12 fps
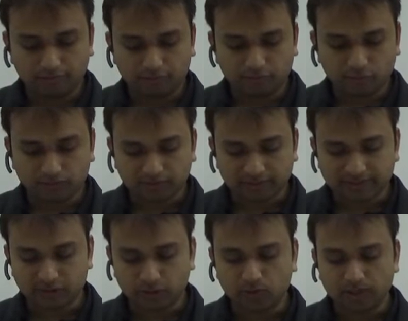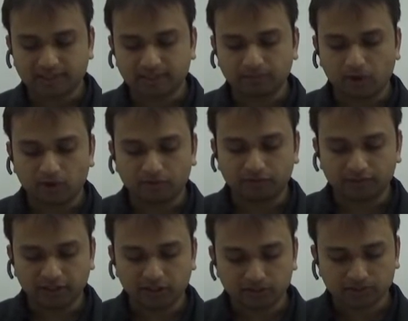fourth one is USM
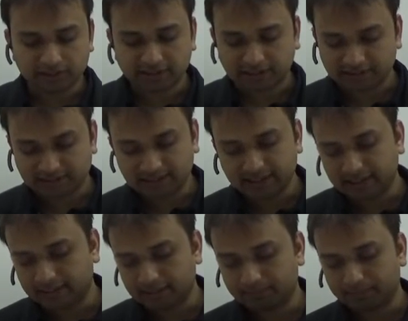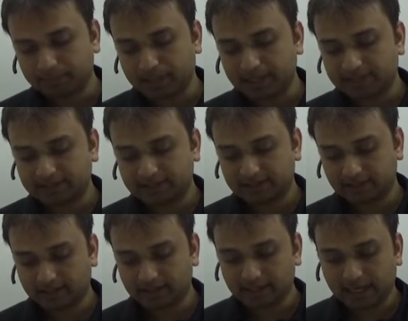often uses a slurry
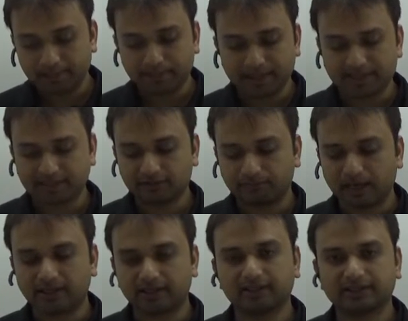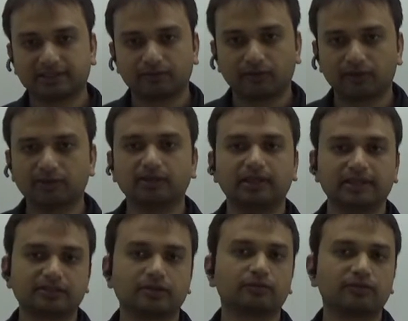comprising abrasive particles and water.
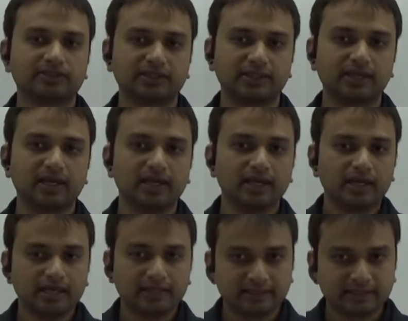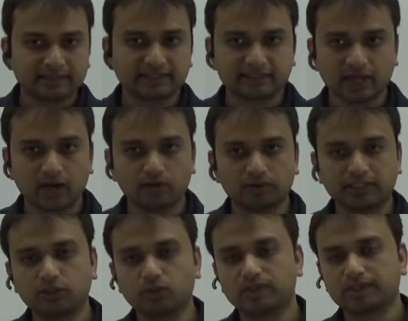Yes, obviously. This is how
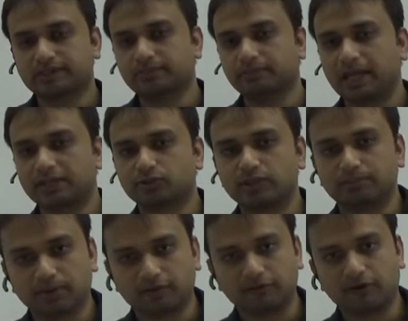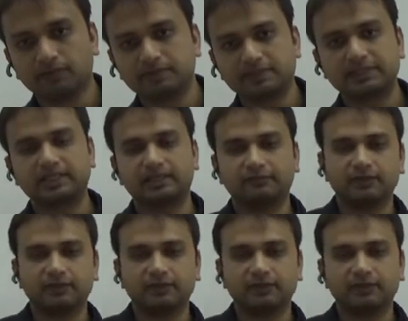the USM actually performs. There